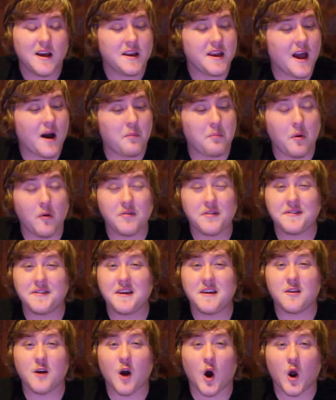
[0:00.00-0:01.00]
Now, both of
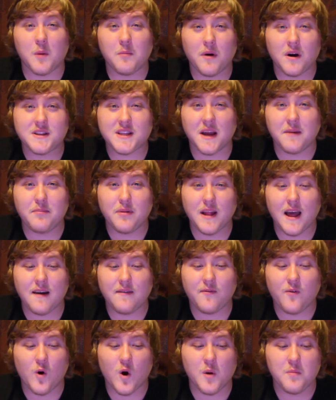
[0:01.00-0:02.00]
these are
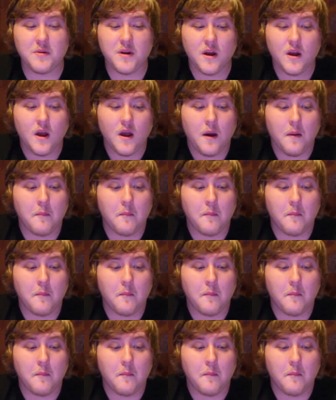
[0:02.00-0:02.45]
multi-platformed,